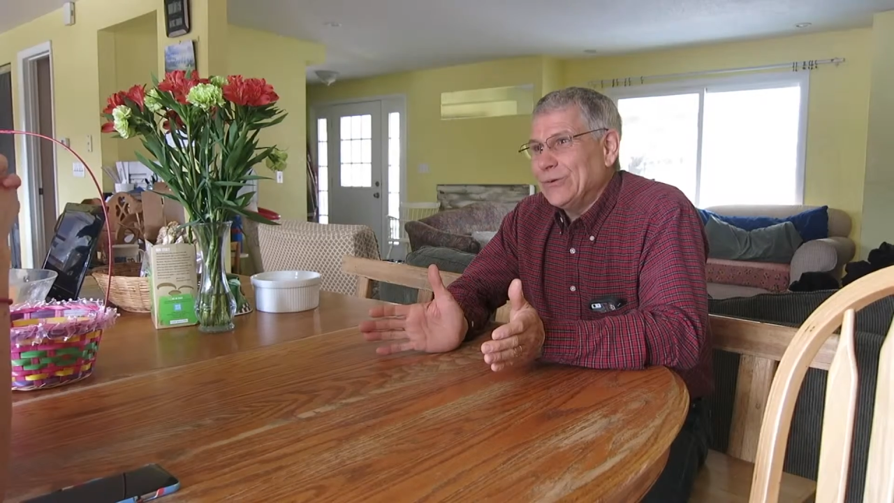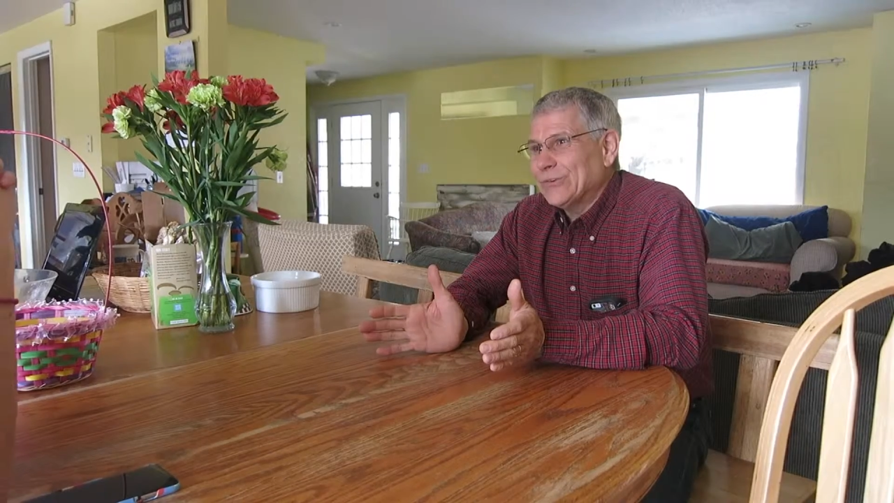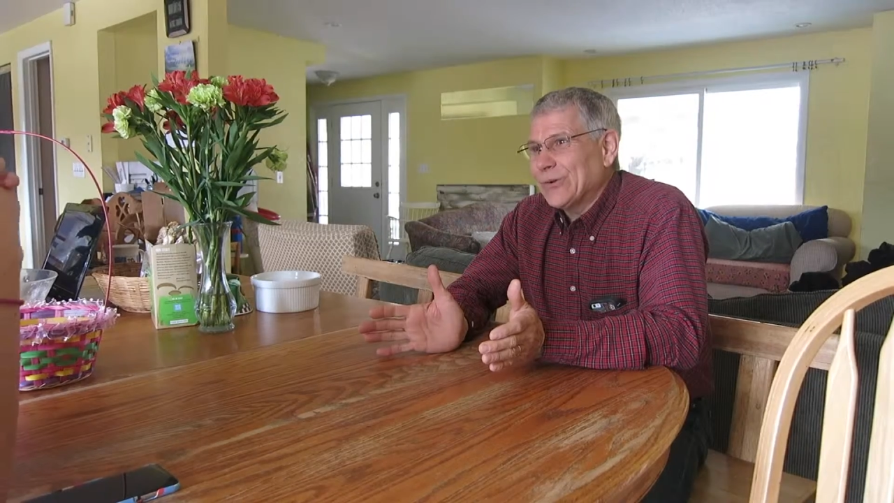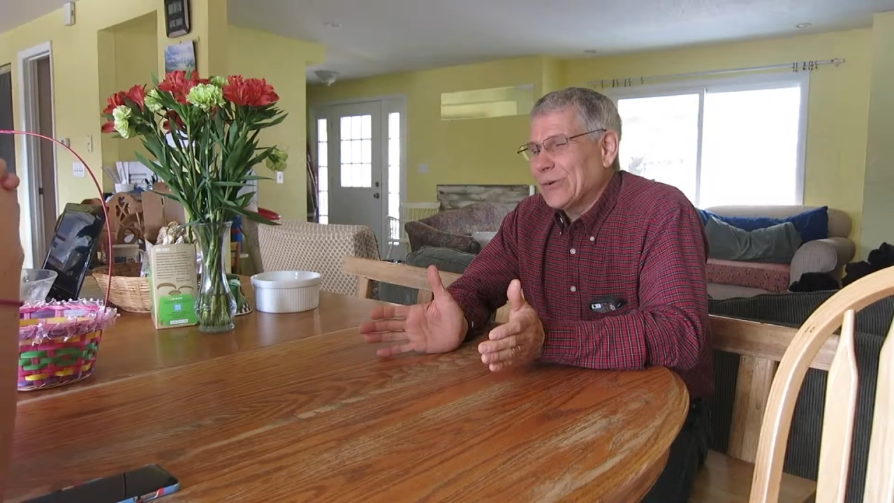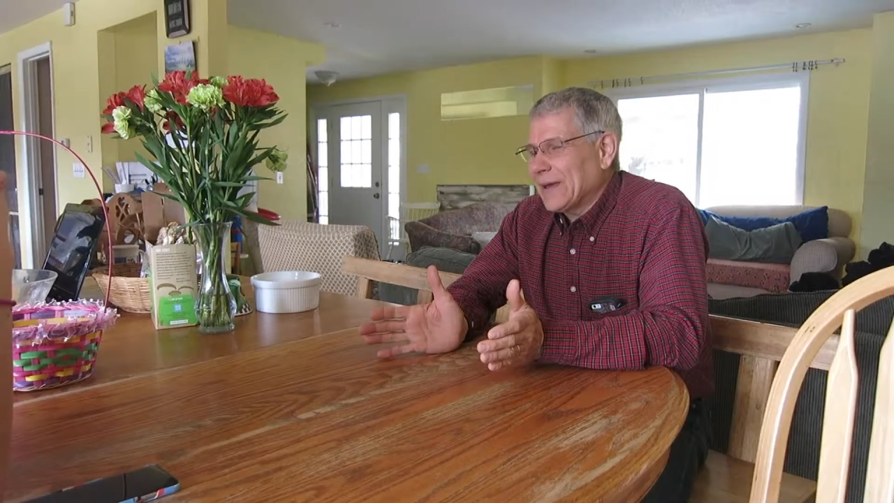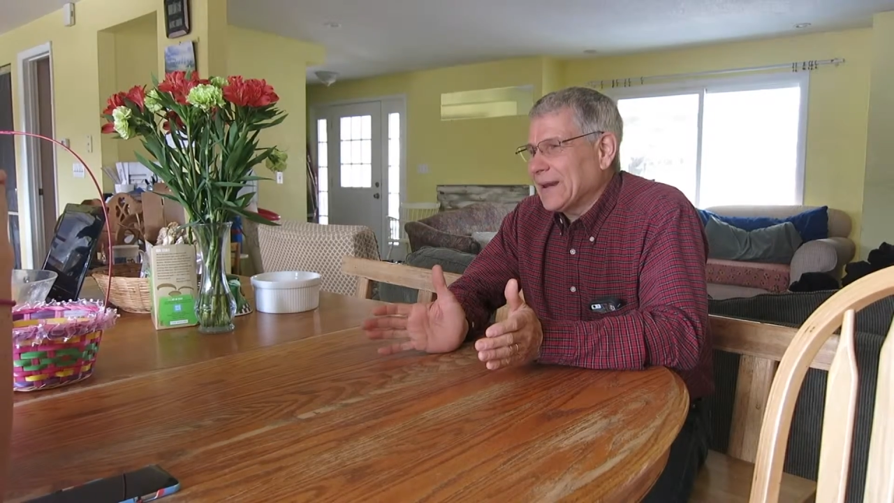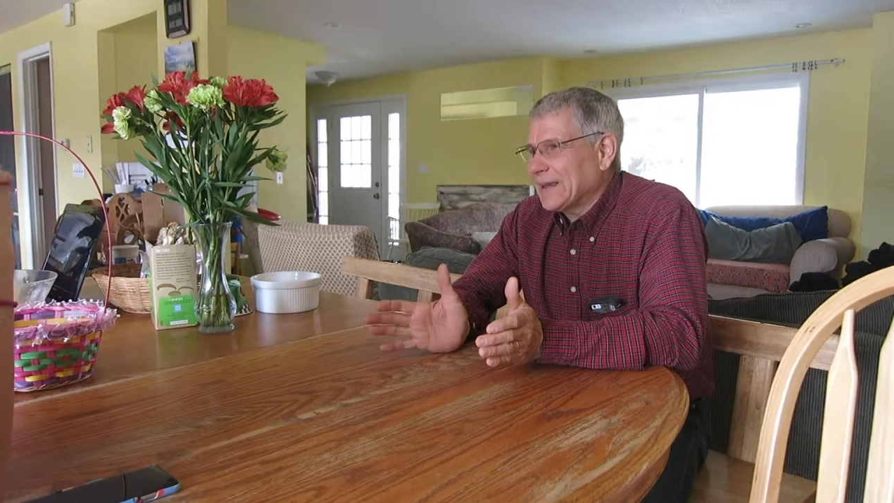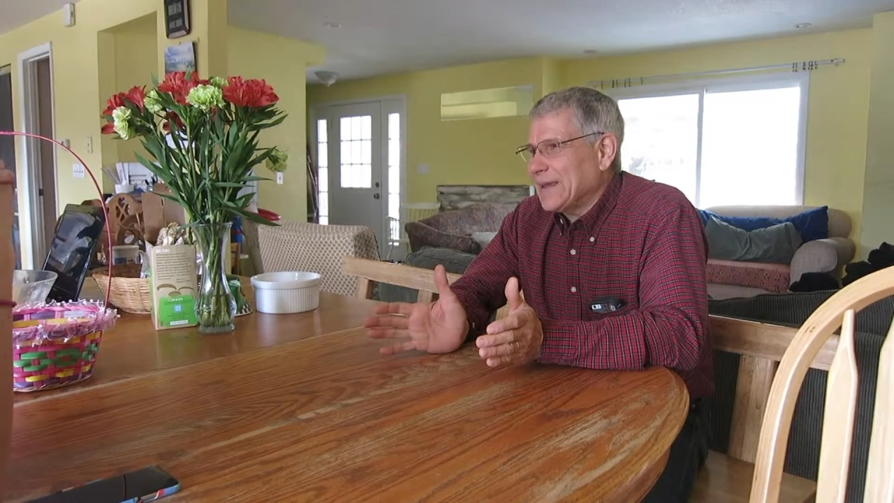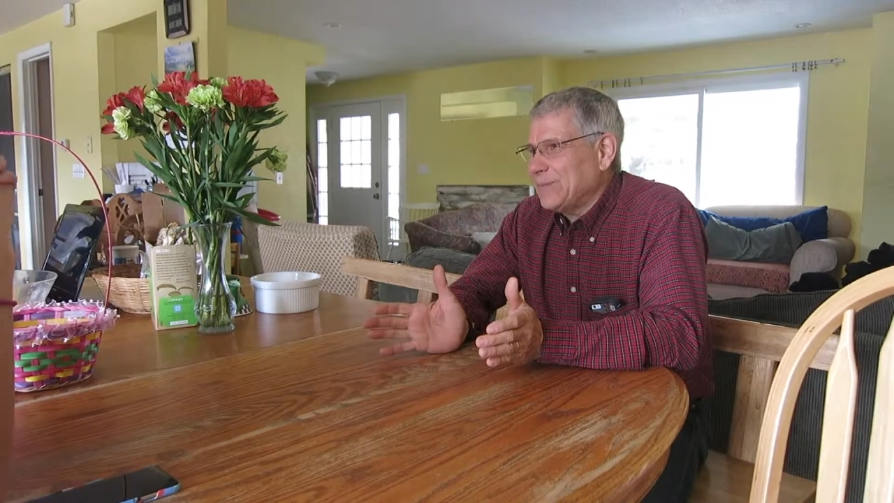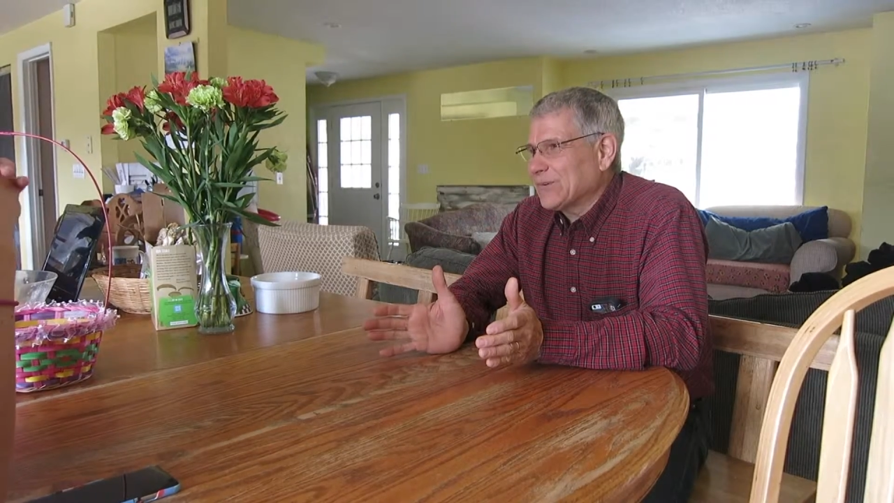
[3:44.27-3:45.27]
so it kind of
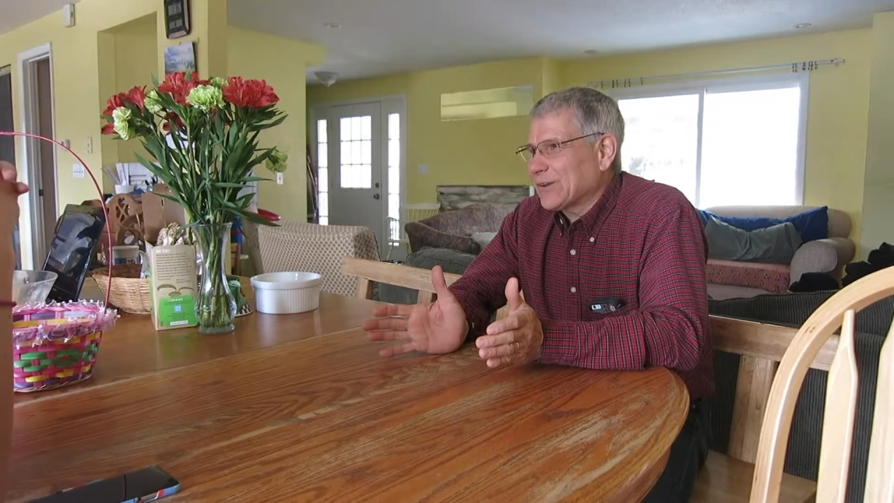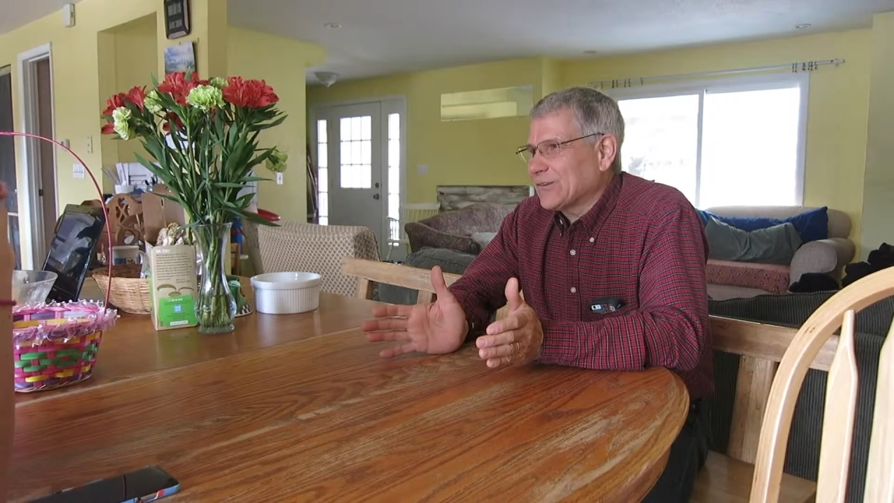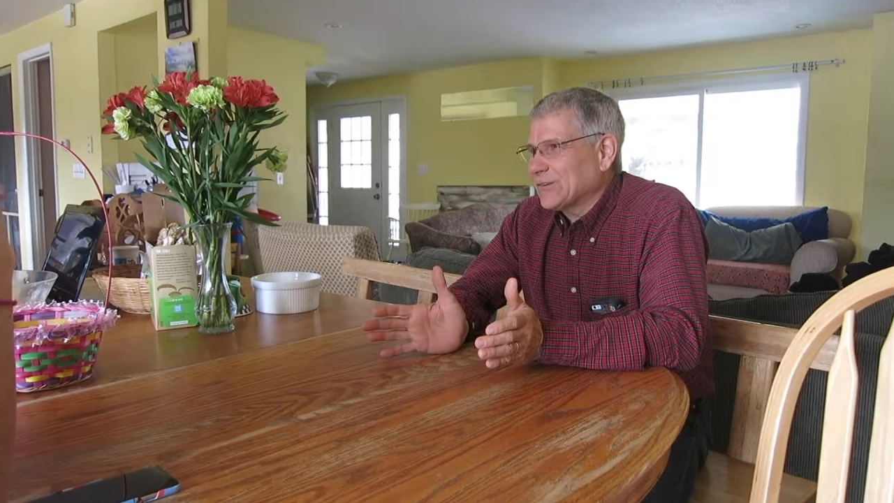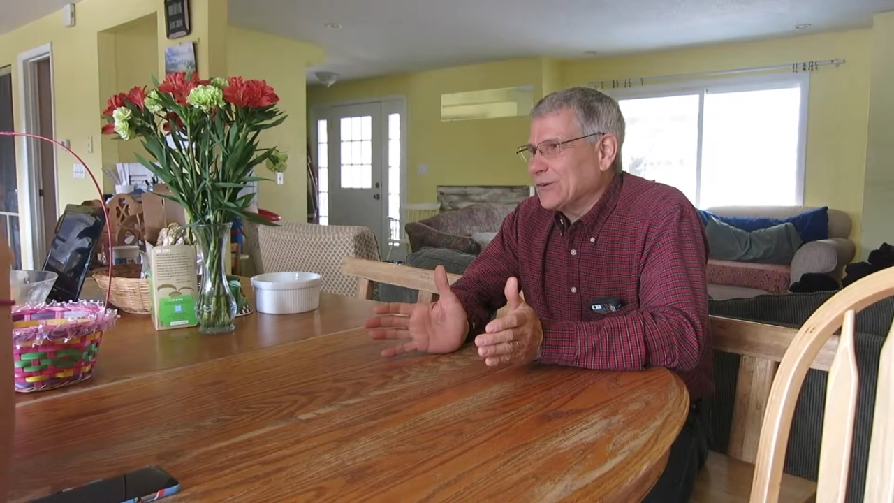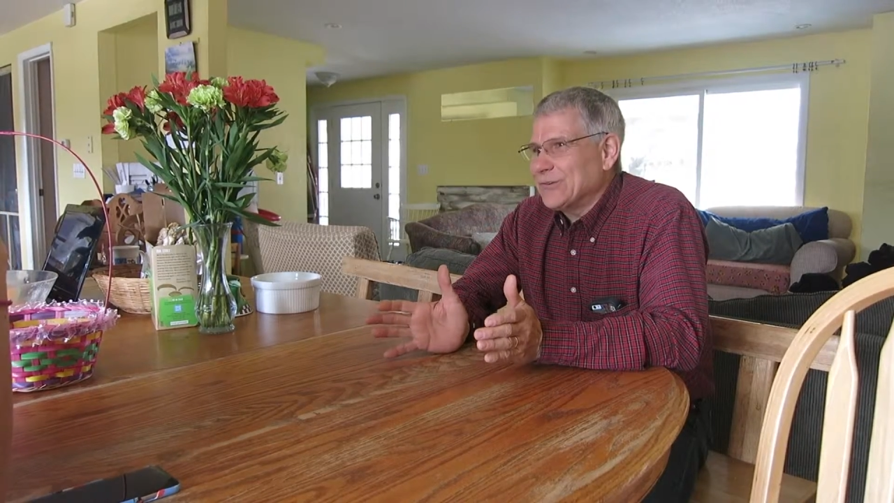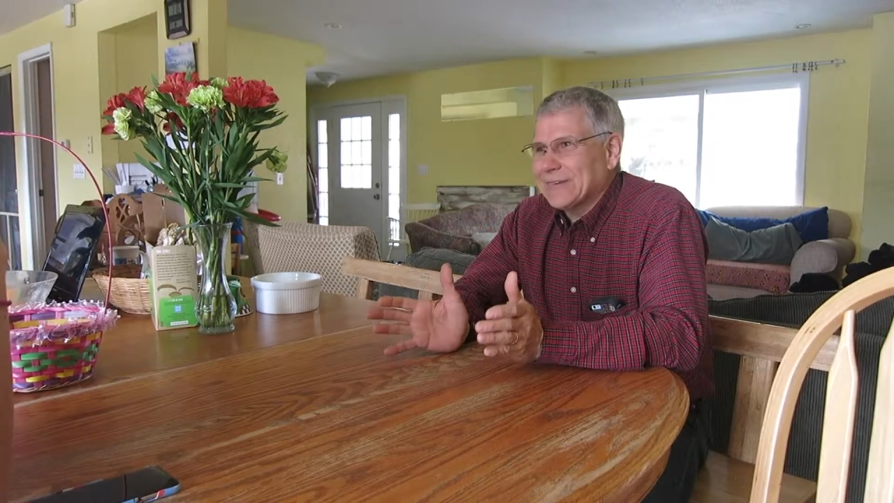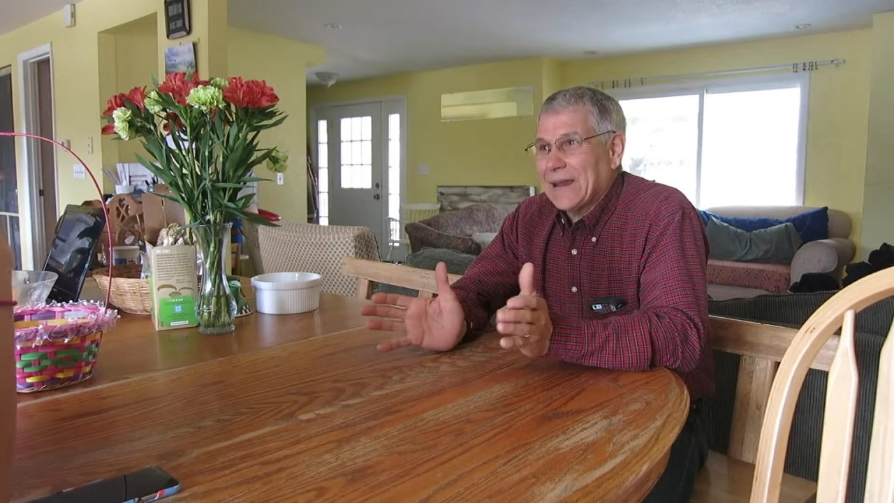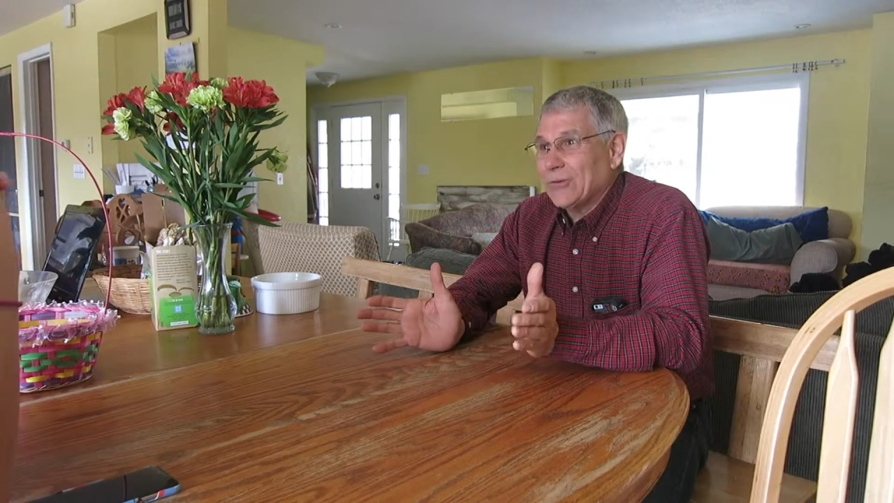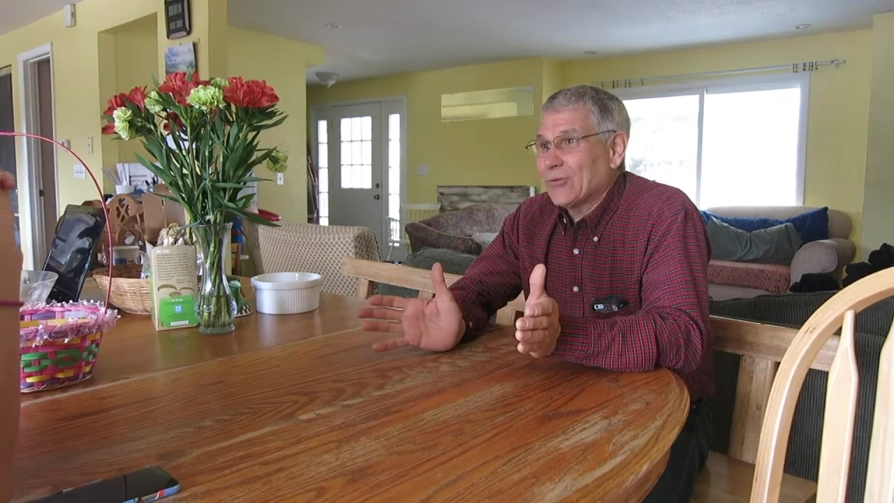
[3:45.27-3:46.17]
keeps students out of